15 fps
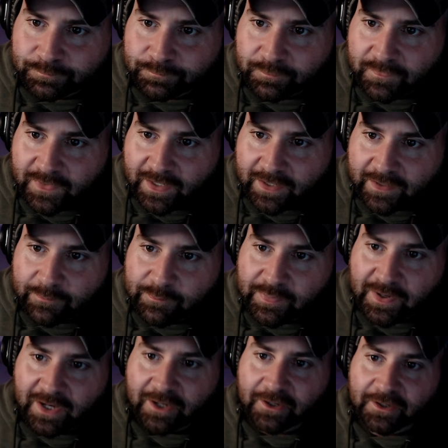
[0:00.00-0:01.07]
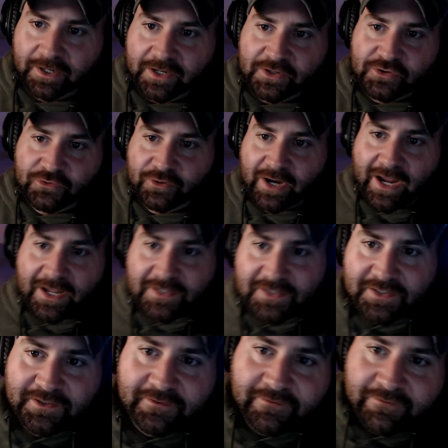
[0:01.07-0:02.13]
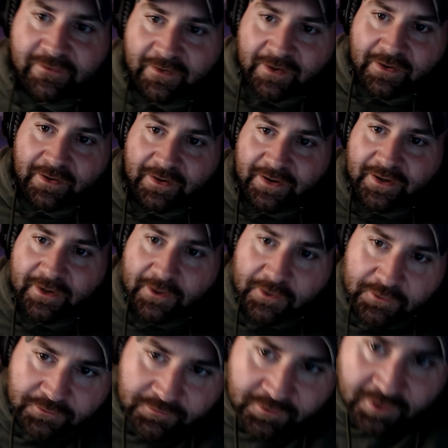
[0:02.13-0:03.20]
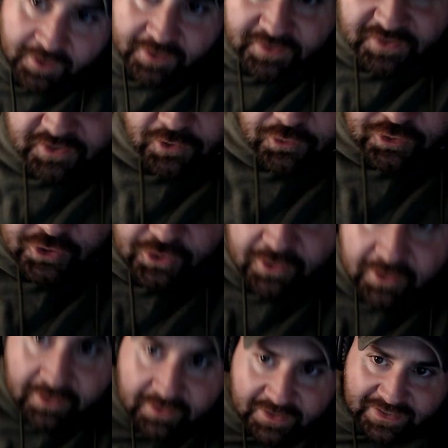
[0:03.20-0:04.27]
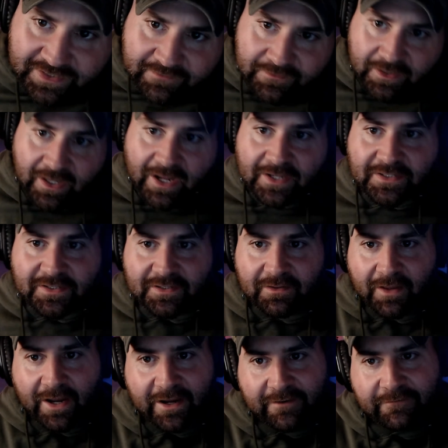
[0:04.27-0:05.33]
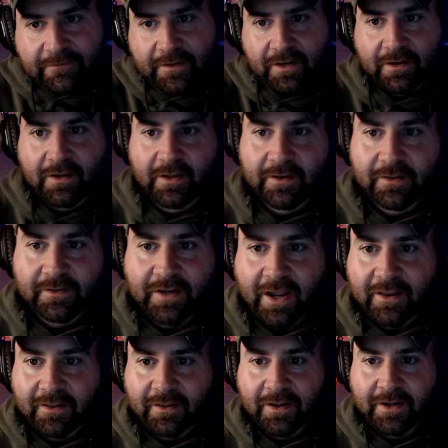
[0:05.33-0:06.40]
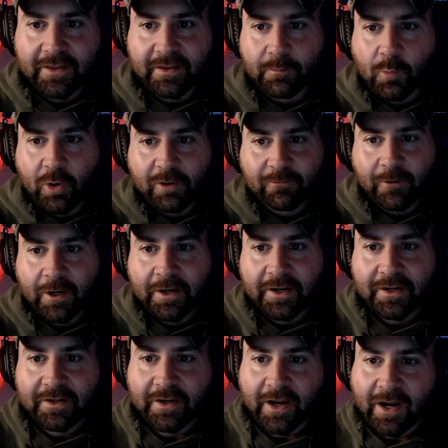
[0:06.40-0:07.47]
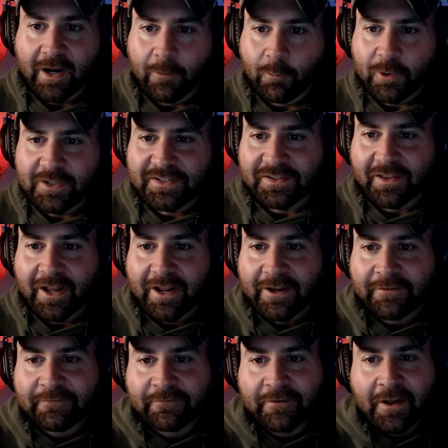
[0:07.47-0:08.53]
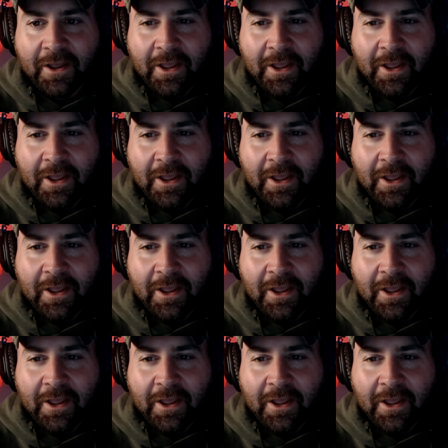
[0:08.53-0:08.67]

that compare and contrast of social civilized life and kind of like the more rugged woods life.